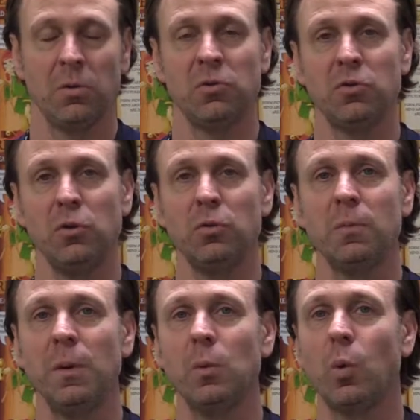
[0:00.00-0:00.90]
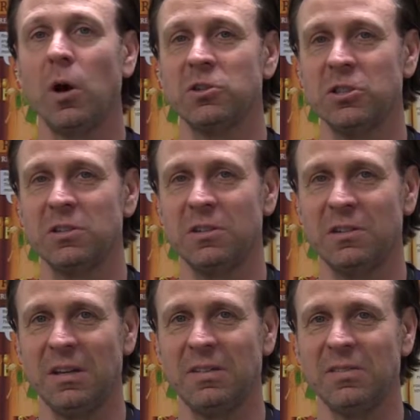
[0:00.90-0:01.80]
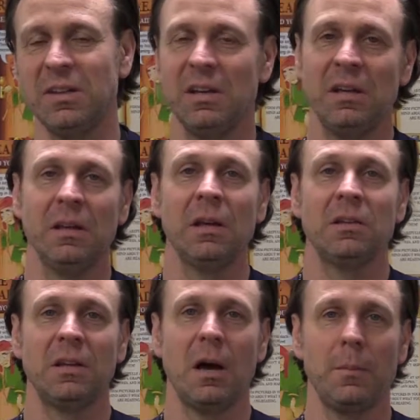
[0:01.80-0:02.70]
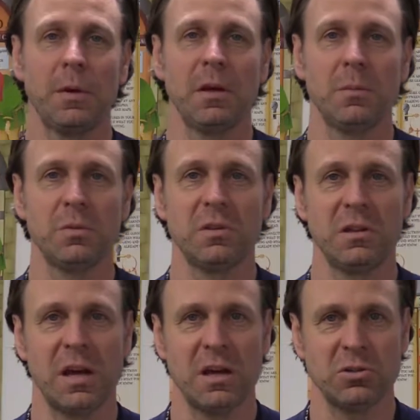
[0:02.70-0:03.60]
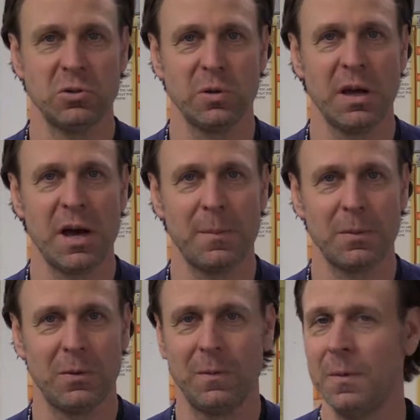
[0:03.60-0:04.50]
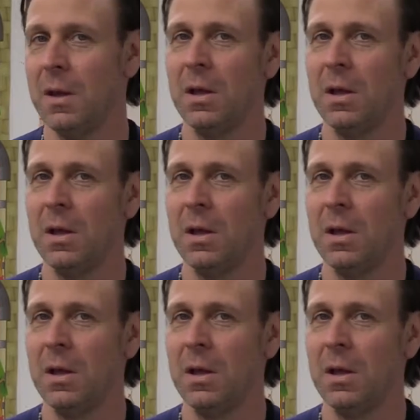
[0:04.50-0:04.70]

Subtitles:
soon to be Washington, D.C., now becomes the national capital.